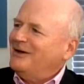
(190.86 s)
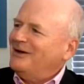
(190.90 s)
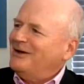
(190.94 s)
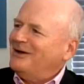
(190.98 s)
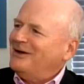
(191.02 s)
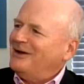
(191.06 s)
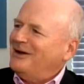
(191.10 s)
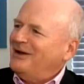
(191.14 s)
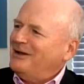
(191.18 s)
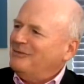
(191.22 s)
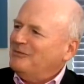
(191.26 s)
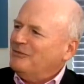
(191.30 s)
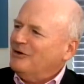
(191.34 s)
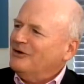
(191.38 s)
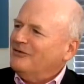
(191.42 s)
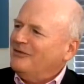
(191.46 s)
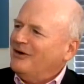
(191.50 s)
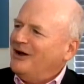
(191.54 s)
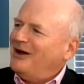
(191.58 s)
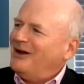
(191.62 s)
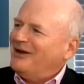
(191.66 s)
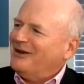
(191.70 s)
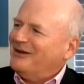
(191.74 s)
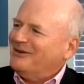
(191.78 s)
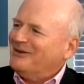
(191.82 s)
uh, and move
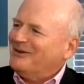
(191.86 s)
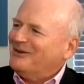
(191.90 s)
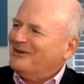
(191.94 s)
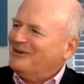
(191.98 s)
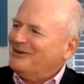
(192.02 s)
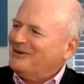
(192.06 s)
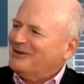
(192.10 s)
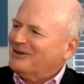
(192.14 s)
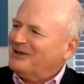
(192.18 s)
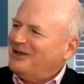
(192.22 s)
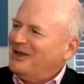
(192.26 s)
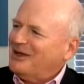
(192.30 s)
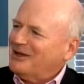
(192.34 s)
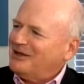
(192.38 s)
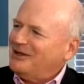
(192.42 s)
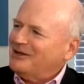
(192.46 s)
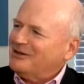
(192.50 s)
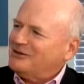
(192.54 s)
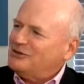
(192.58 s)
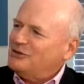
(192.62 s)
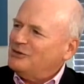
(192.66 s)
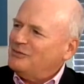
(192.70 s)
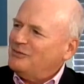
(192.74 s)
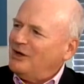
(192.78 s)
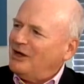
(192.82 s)
on. You know, you can't
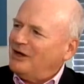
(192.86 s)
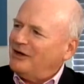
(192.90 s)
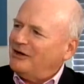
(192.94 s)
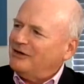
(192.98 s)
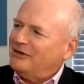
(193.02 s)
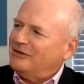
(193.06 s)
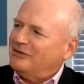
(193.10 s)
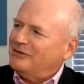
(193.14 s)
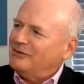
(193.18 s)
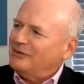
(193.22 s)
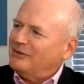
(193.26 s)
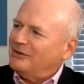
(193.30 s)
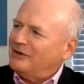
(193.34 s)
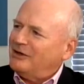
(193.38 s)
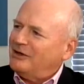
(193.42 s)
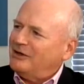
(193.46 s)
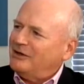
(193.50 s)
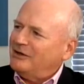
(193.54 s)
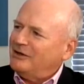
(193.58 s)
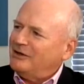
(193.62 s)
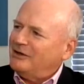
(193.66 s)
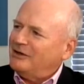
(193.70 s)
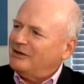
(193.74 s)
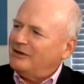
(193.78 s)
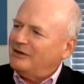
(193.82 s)
get too married to an
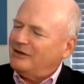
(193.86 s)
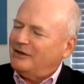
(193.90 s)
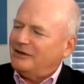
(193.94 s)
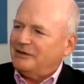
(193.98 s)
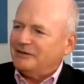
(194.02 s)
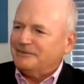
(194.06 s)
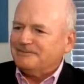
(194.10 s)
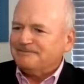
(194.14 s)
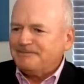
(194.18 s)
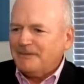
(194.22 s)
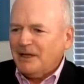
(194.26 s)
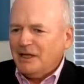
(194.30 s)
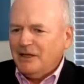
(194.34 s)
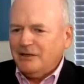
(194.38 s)
idea, and